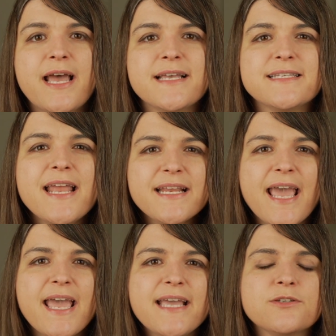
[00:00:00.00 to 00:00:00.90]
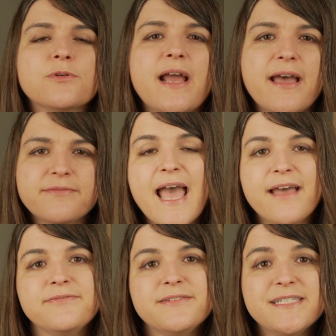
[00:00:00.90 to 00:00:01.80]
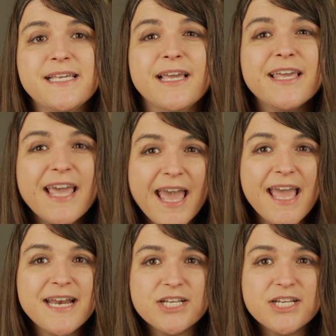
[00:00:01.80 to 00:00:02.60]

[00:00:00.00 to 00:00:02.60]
as EnCase or F F T K,